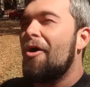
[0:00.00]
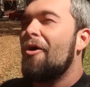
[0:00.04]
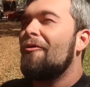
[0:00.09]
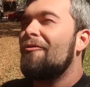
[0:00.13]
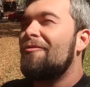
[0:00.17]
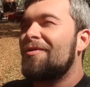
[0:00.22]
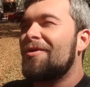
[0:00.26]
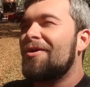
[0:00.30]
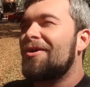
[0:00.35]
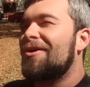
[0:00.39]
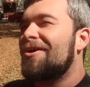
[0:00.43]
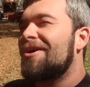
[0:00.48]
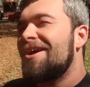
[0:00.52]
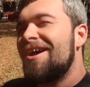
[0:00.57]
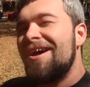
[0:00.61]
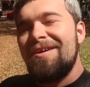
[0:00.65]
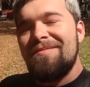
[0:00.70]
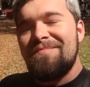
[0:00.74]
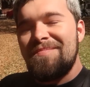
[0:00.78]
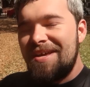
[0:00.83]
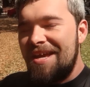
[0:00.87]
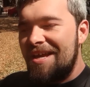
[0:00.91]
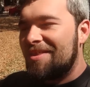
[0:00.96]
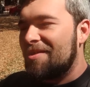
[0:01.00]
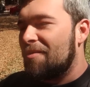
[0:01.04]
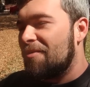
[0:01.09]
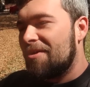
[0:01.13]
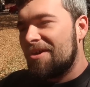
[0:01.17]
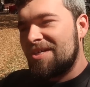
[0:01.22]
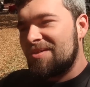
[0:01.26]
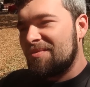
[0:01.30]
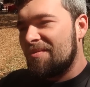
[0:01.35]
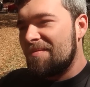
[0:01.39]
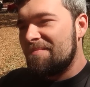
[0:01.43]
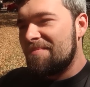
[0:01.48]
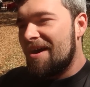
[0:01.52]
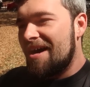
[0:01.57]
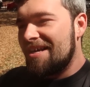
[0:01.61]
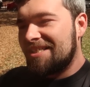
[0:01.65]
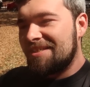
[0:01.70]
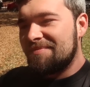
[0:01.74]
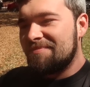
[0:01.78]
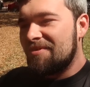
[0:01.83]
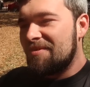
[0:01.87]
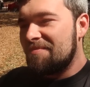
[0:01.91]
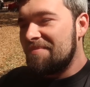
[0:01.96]
over being the worst one
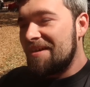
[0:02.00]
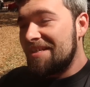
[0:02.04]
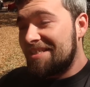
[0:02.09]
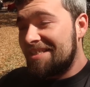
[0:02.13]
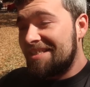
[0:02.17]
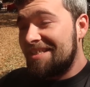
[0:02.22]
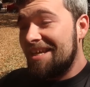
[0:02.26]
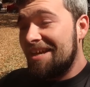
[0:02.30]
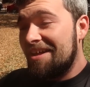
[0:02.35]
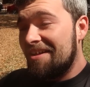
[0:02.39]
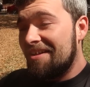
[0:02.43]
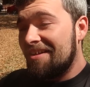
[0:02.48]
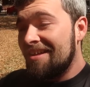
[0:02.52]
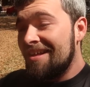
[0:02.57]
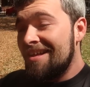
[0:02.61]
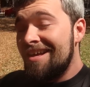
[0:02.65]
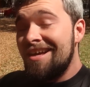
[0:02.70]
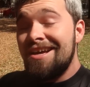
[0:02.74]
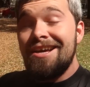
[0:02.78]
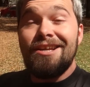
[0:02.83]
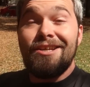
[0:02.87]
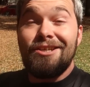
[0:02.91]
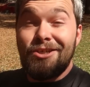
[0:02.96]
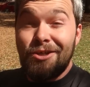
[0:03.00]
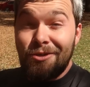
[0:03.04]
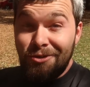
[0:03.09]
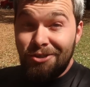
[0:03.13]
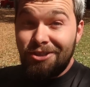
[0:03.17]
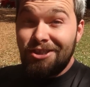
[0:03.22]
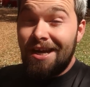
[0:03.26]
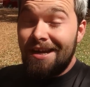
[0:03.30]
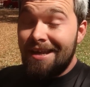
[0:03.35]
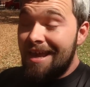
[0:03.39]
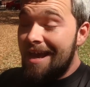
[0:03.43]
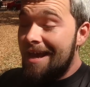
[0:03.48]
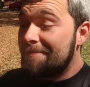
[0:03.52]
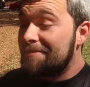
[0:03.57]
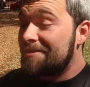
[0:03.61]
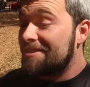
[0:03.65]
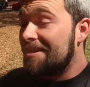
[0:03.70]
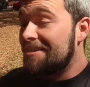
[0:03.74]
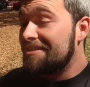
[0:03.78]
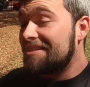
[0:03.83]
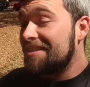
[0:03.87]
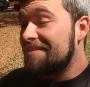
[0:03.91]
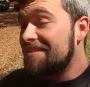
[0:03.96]
possible, but still, two shiny
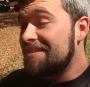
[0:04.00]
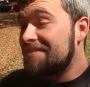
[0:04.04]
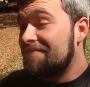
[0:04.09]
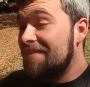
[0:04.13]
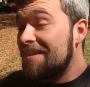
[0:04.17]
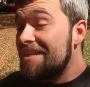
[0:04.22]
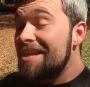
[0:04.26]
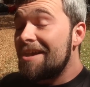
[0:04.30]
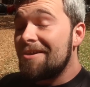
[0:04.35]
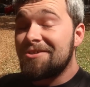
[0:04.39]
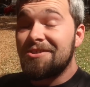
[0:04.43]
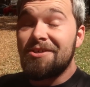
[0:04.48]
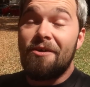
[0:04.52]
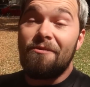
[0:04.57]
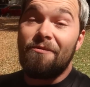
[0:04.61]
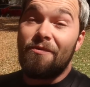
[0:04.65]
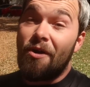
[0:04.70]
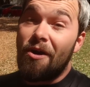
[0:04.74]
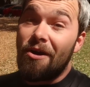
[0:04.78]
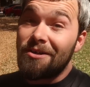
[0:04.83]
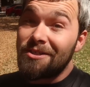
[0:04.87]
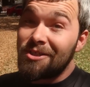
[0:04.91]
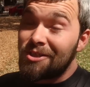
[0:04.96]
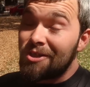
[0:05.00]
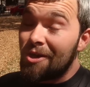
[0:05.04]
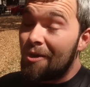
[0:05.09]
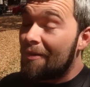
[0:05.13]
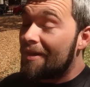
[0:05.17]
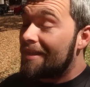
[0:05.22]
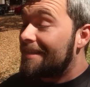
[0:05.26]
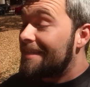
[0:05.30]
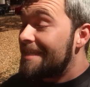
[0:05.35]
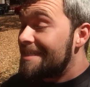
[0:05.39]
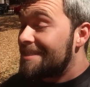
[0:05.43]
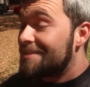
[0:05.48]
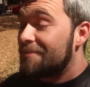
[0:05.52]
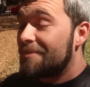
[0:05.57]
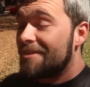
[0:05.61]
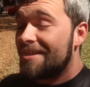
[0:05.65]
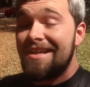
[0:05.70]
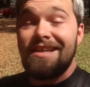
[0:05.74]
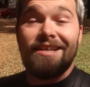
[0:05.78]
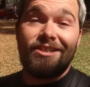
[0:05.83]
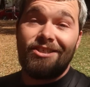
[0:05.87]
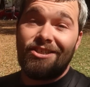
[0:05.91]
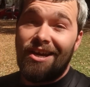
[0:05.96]
Absols in this video so far, so at least we're
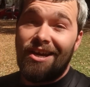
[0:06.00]
getting